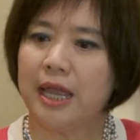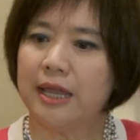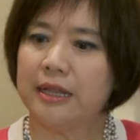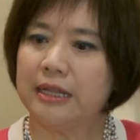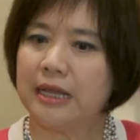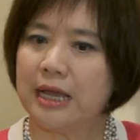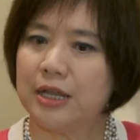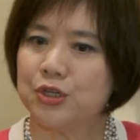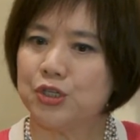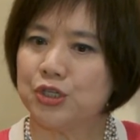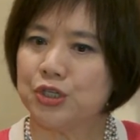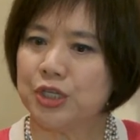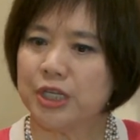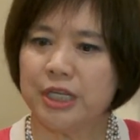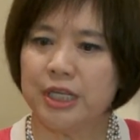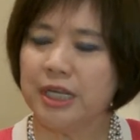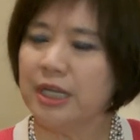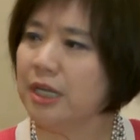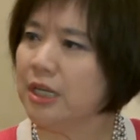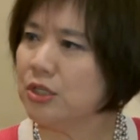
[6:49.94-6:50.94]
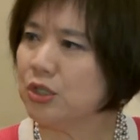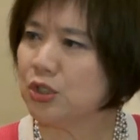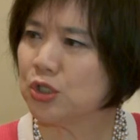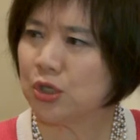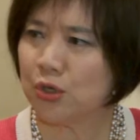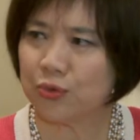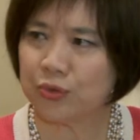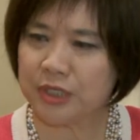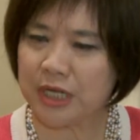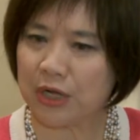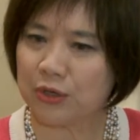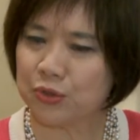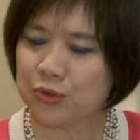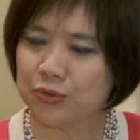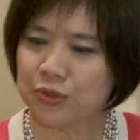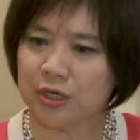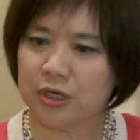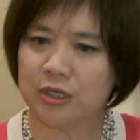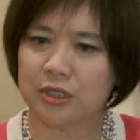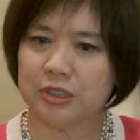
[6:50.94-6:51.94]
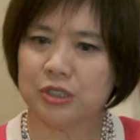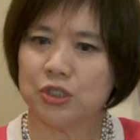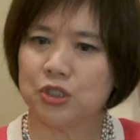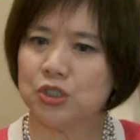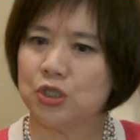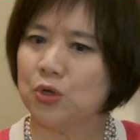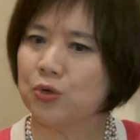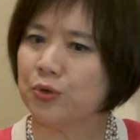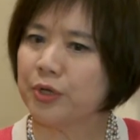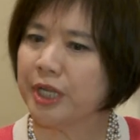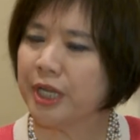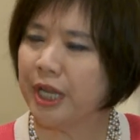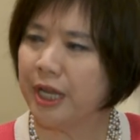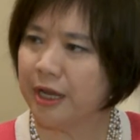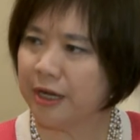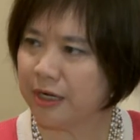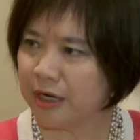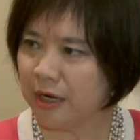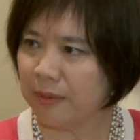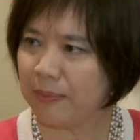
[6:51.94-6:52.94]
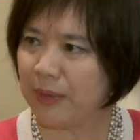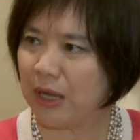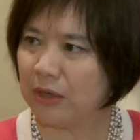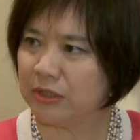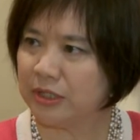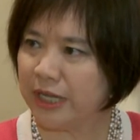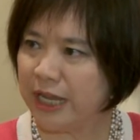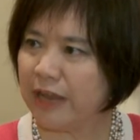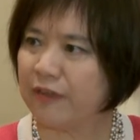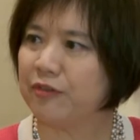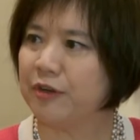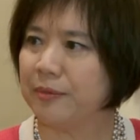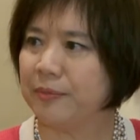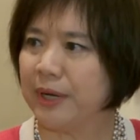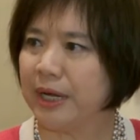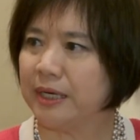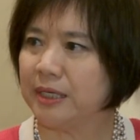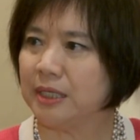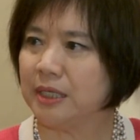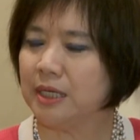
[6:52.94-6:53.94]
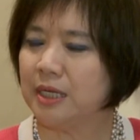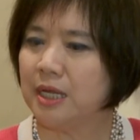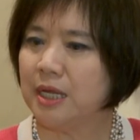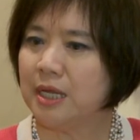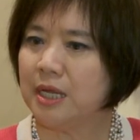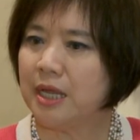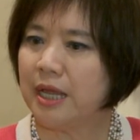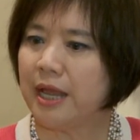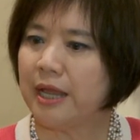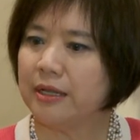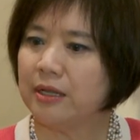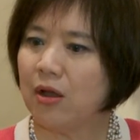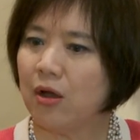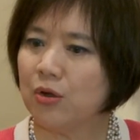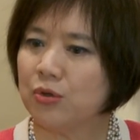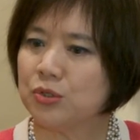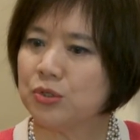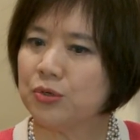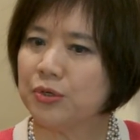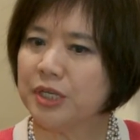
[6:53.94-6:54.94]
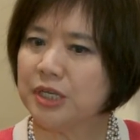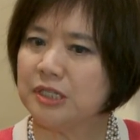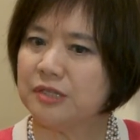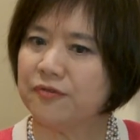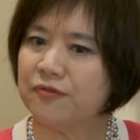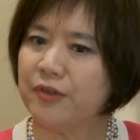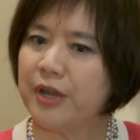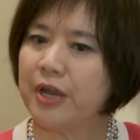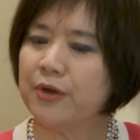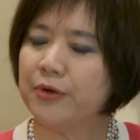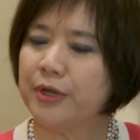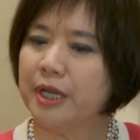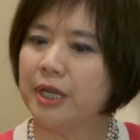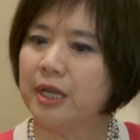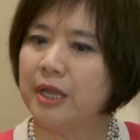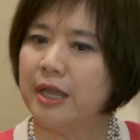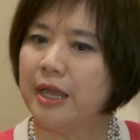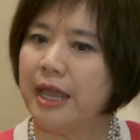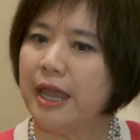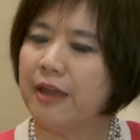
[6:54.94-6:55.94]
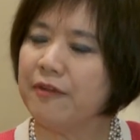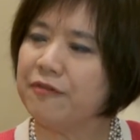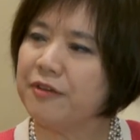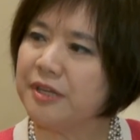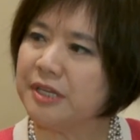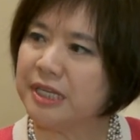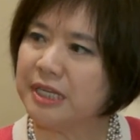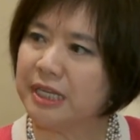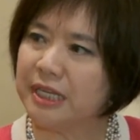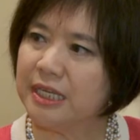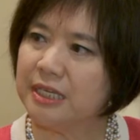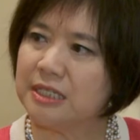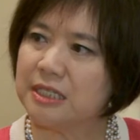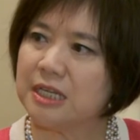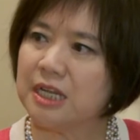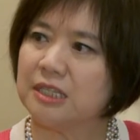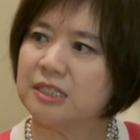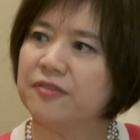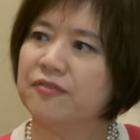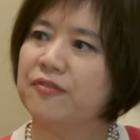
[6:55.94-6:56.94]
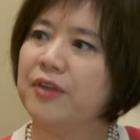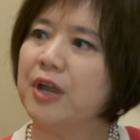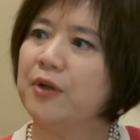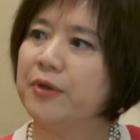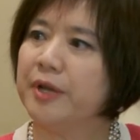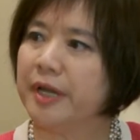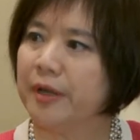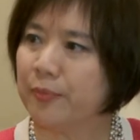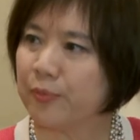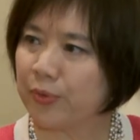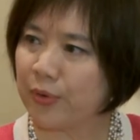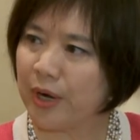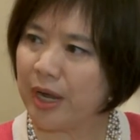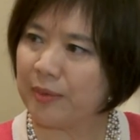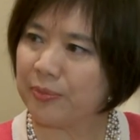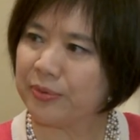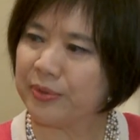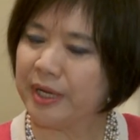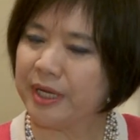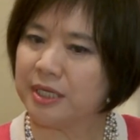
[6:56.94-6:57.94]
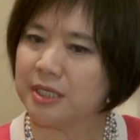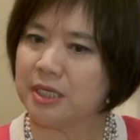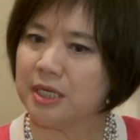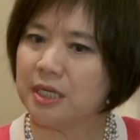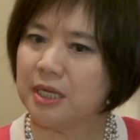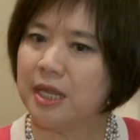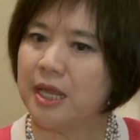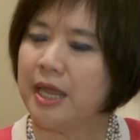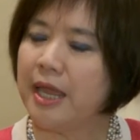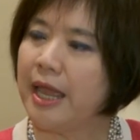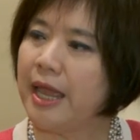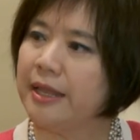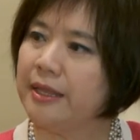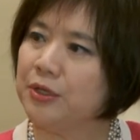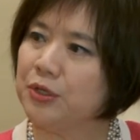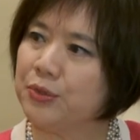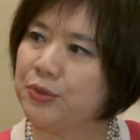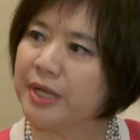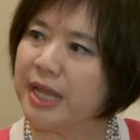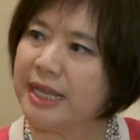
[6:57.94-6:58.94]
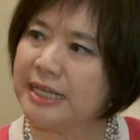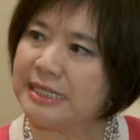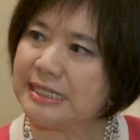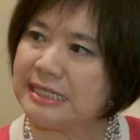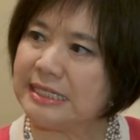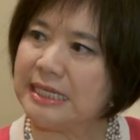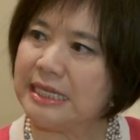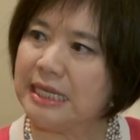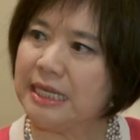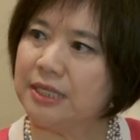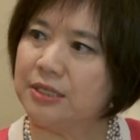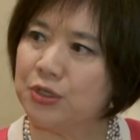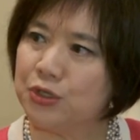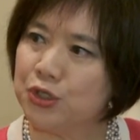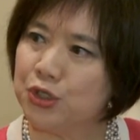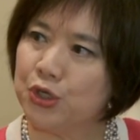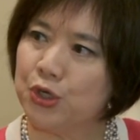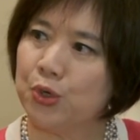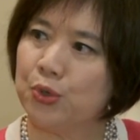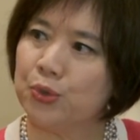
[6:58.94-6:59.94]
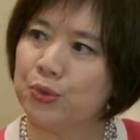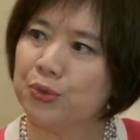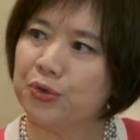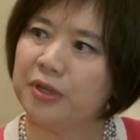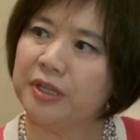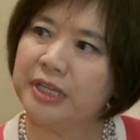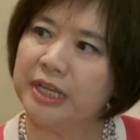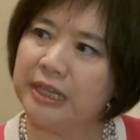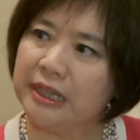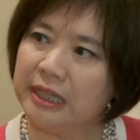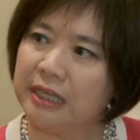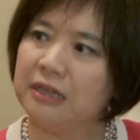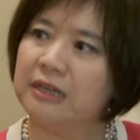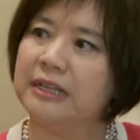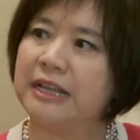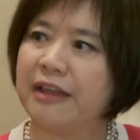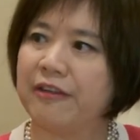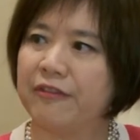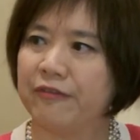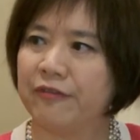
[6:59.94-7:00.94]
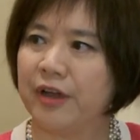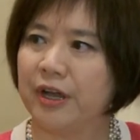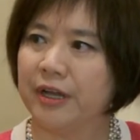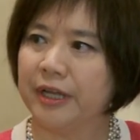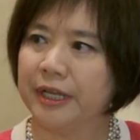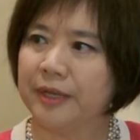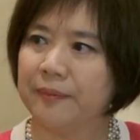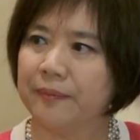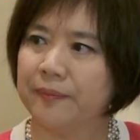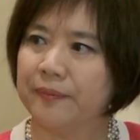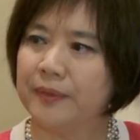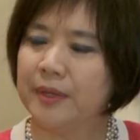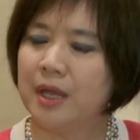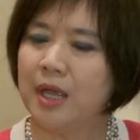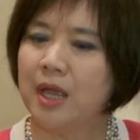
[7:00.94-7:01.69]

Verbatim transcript: and I, he is so down to the earth, so care about everybody, and also he's very everything he's done is very appropriate and you can see the children, they learn that from yes.